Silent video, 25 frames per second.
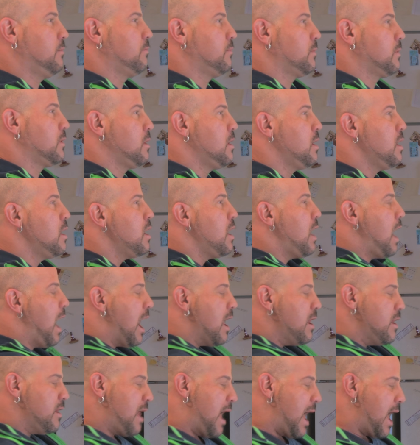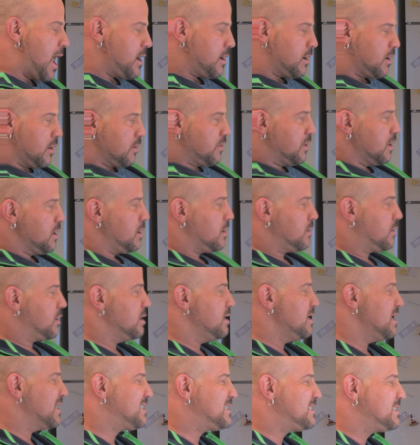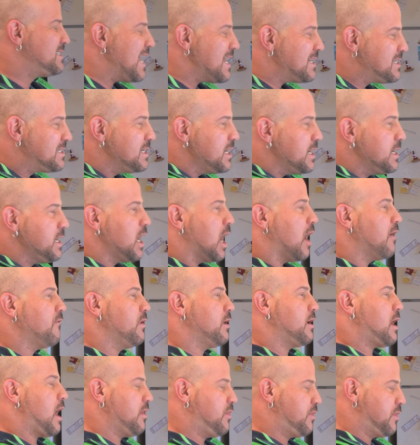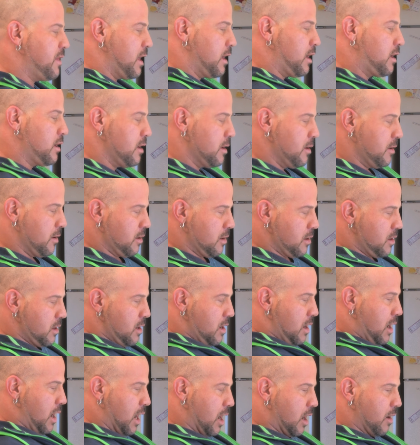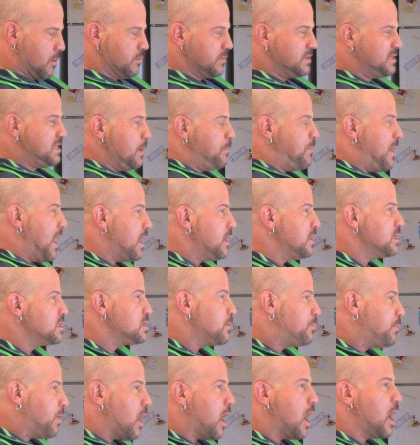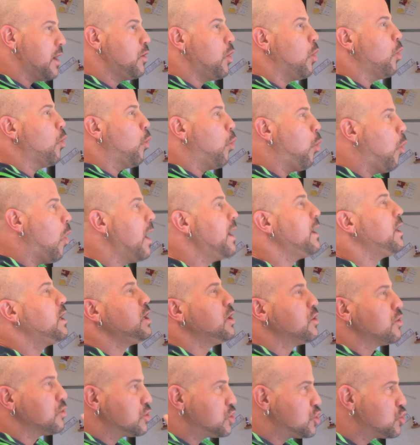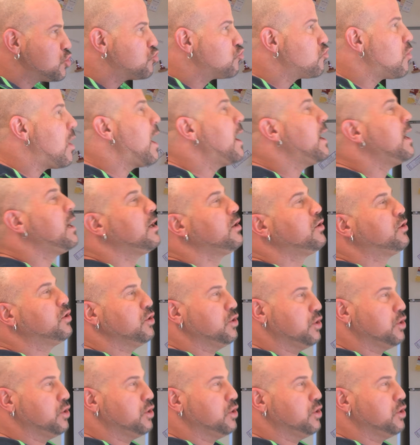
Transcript: Yeah. And that the the necessity of it, I think, um, depends upon what you're trying to